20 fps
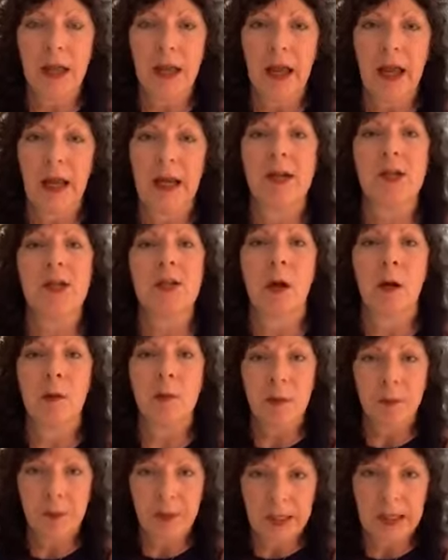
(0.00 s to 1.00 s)
and I showed
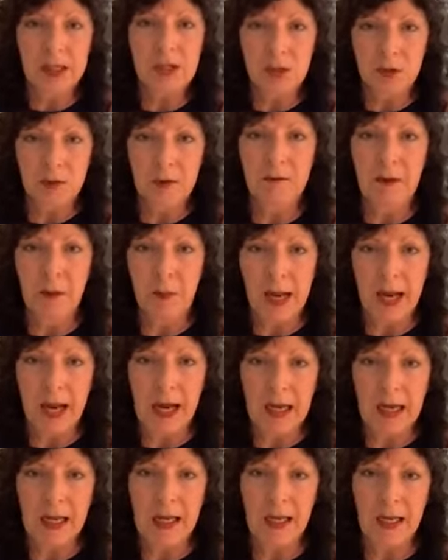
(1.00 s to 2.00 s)
them a picture of the
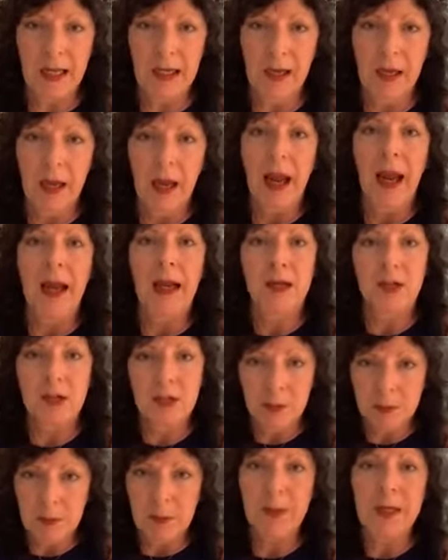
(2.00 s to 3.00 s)
painting. And I
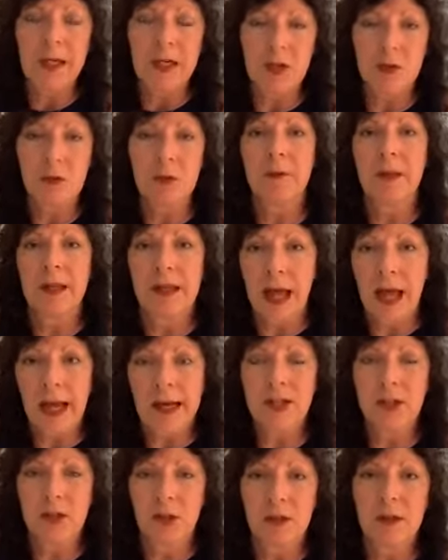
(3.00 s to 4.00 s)
showed them a picture that I
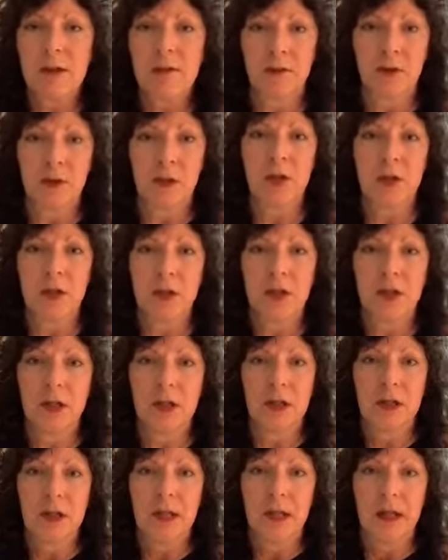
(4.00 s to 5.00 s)
took of her.
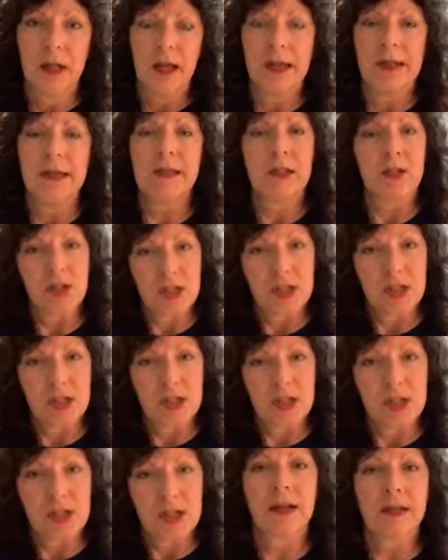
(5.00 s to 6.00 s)
And I said, "She
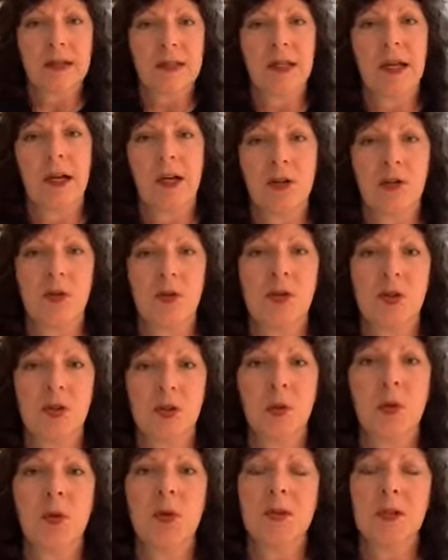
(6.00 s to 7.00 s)
was standing outside your
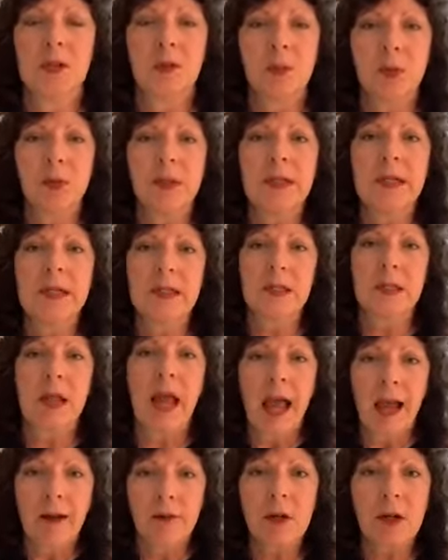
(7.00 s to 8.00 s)
store, so please
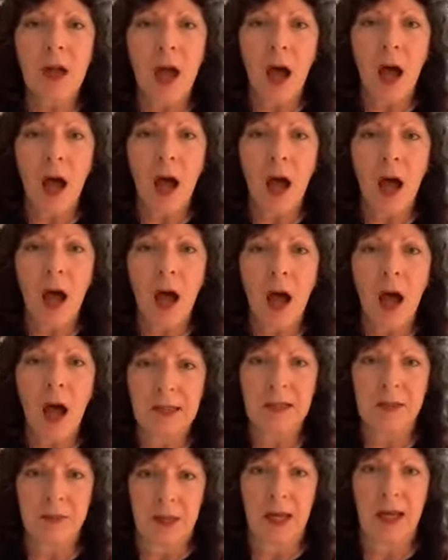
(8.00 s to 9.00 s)
have her
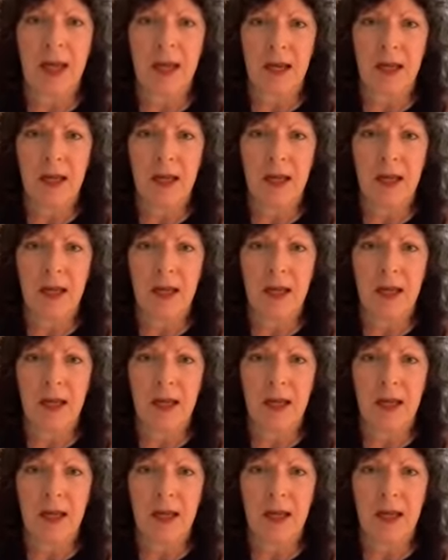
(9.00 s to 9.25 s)
contact me